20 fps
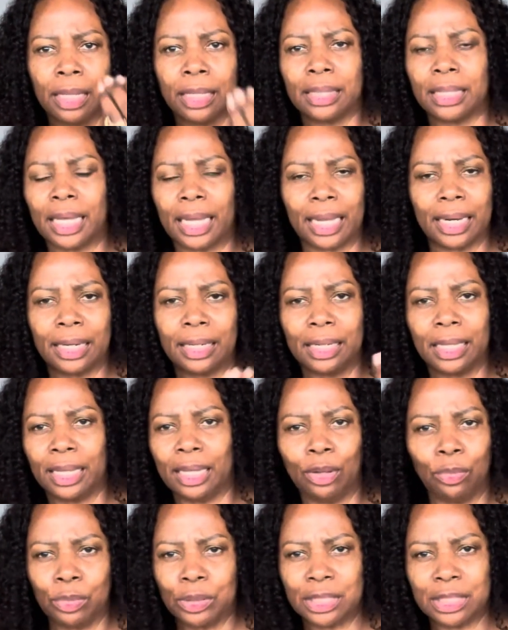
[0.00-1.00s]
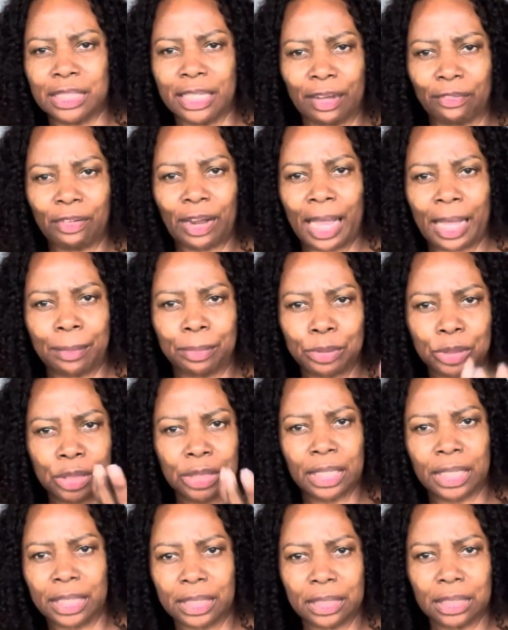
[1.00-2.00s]
that he was never able to
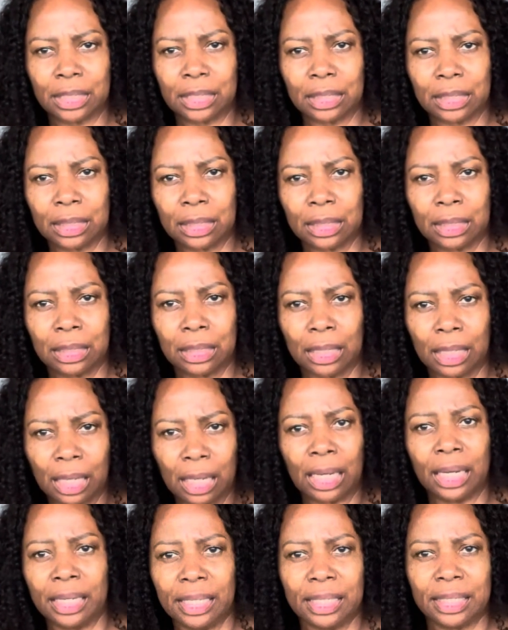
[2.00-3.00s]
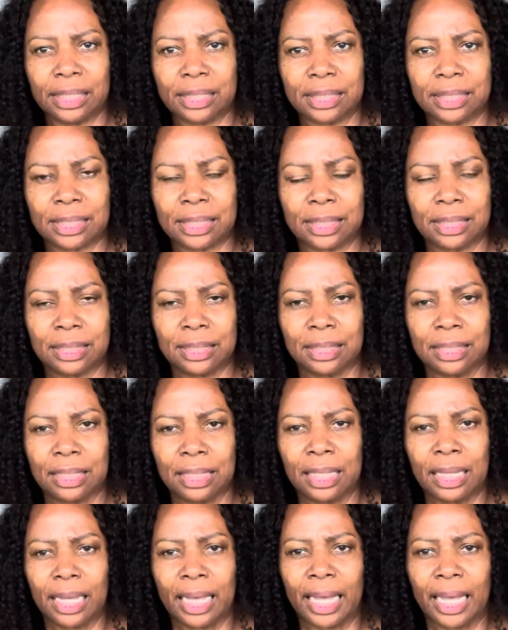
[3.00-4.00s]
get onions.
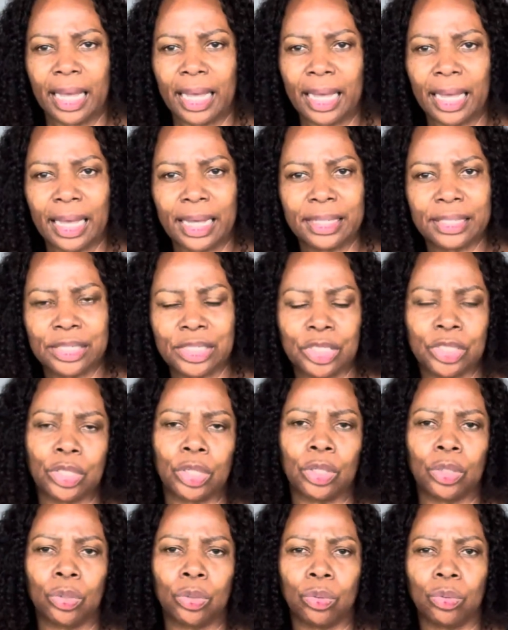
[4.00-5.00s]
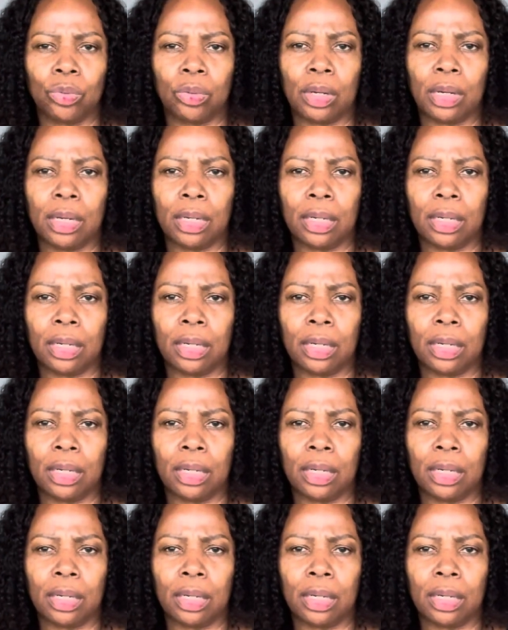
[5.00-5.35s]
And so